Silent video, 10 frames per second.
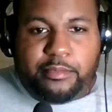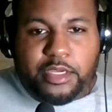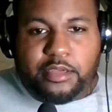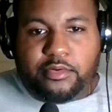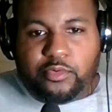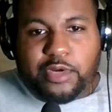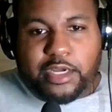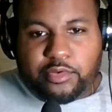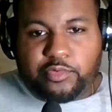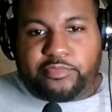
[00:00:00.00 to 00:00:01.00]
men who
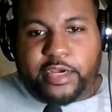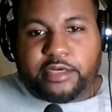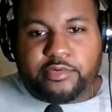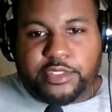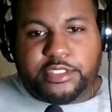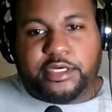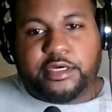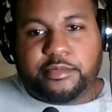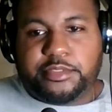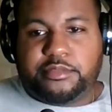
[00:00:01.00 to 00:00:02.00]
had those factory
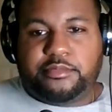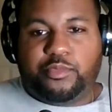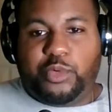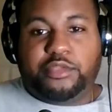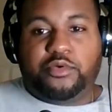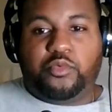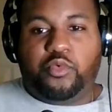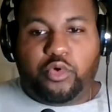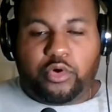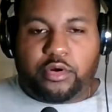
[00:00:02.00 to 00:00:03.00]
jobs went to
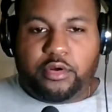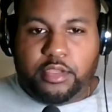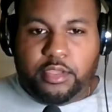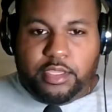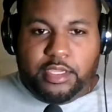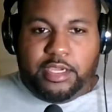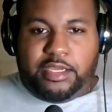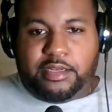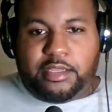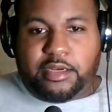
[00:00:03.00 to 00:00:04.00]
war,
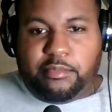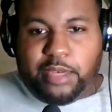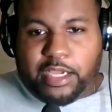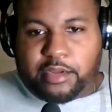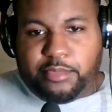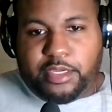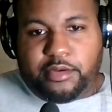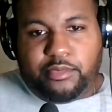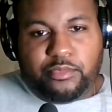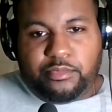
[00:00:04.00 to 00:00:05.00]
and a lot of the Black
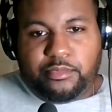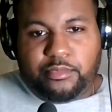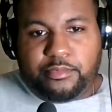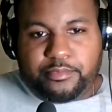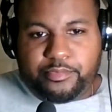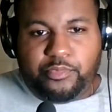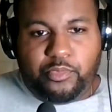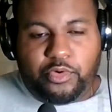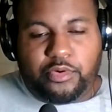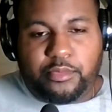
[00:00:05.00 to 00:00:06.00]
men
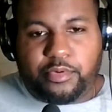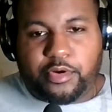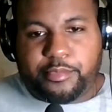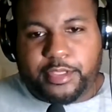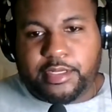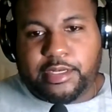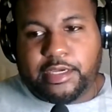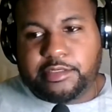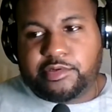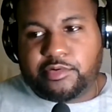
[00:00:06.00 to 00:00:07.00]
were probably
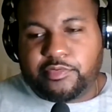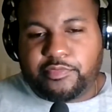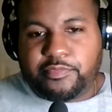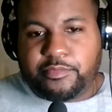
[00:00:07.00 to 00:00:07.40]
denied the